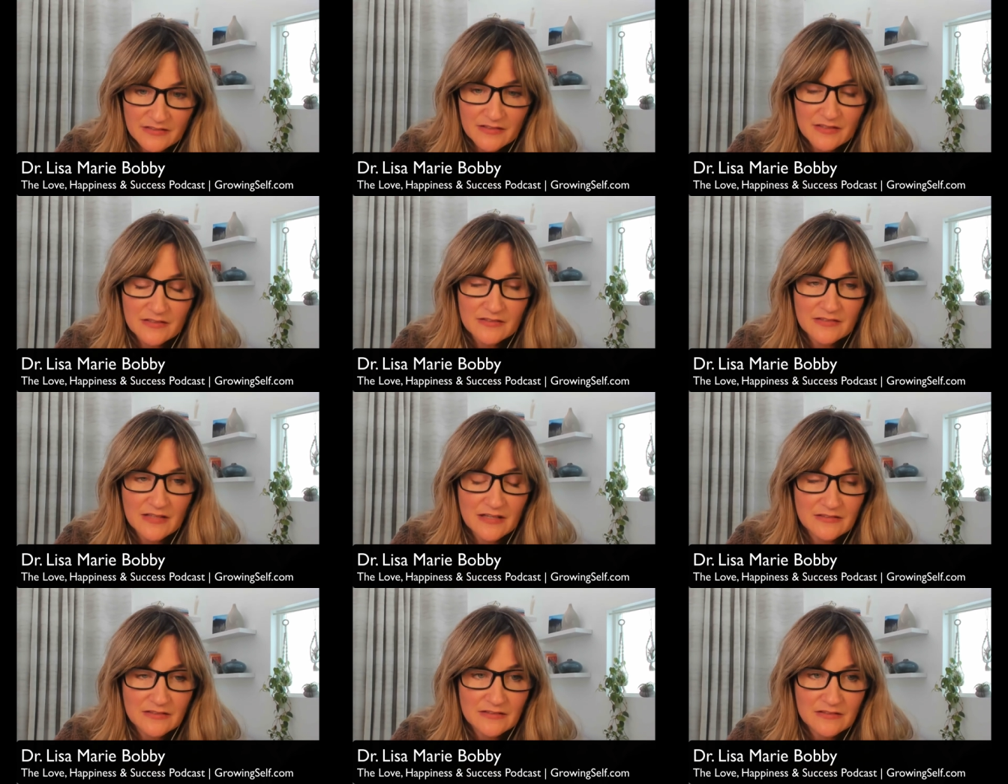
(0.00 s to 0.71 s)
It
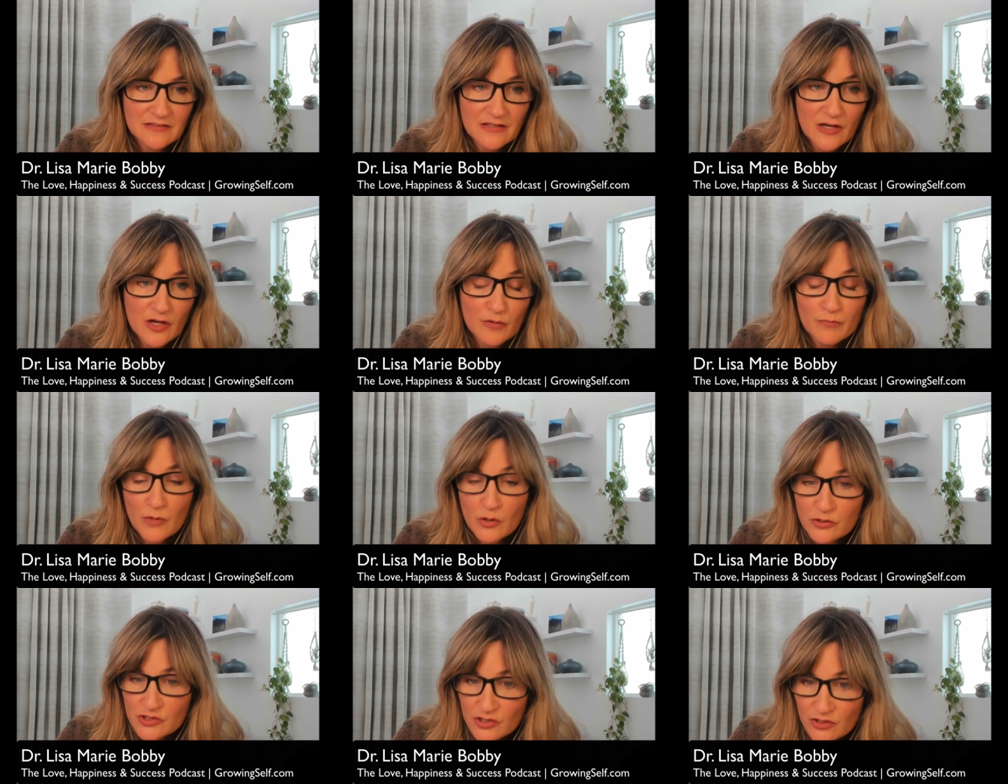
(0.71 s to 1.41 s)
assesses the
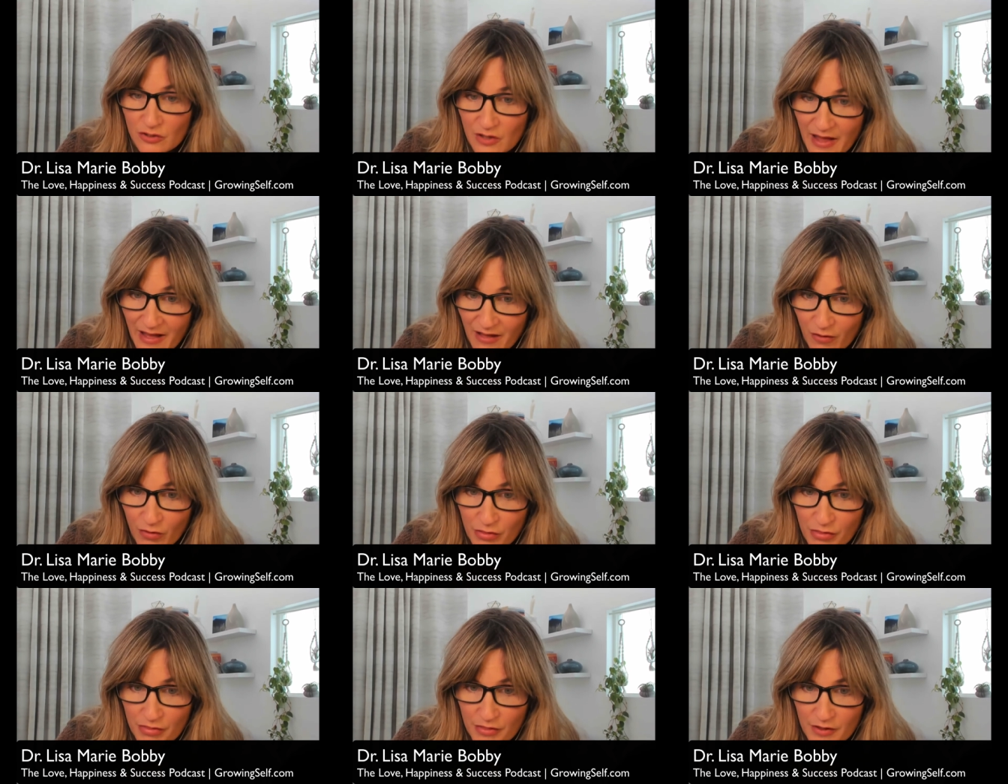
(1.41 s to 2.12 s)
emotional
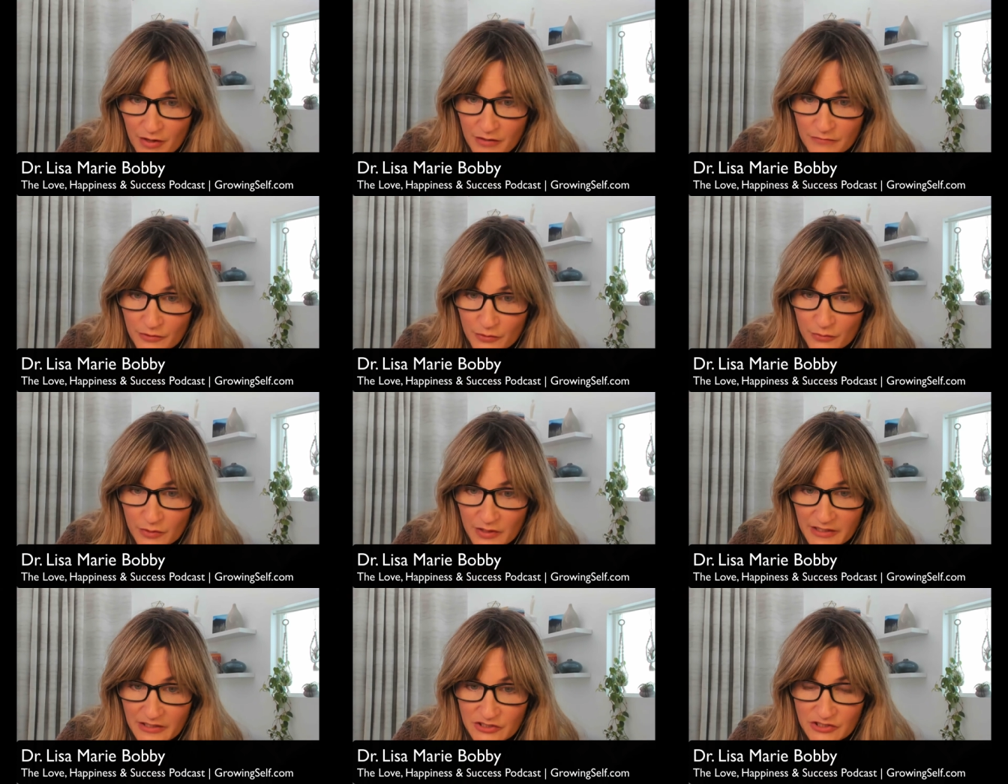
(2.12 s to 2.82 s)
health of your
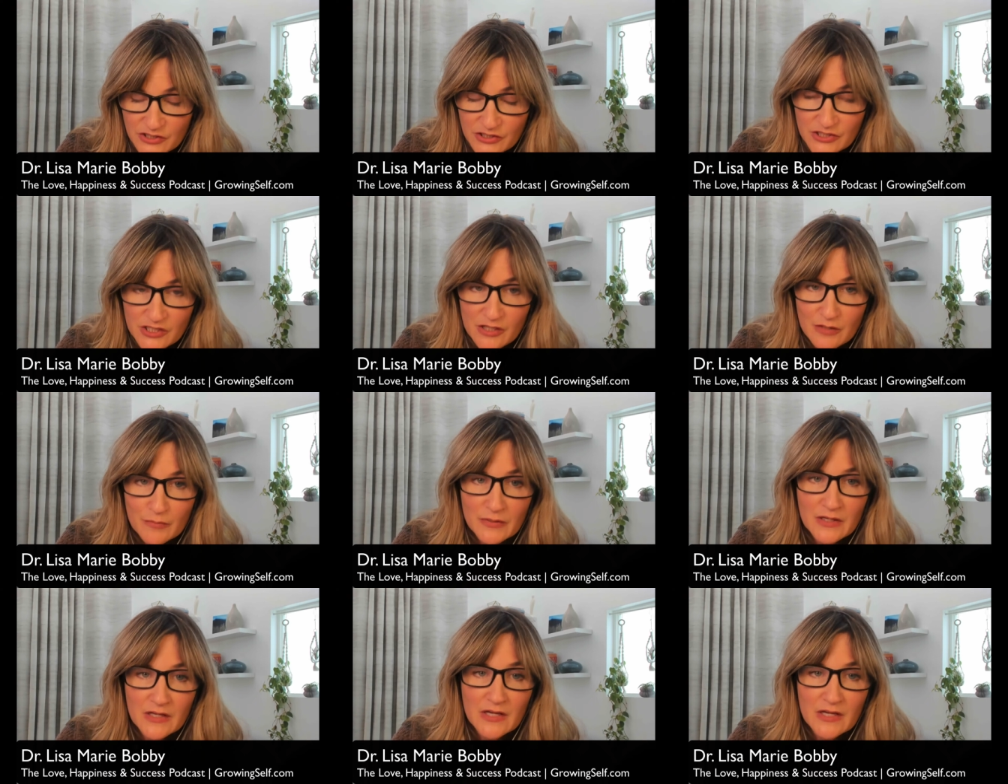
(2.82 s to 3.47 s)
relationship.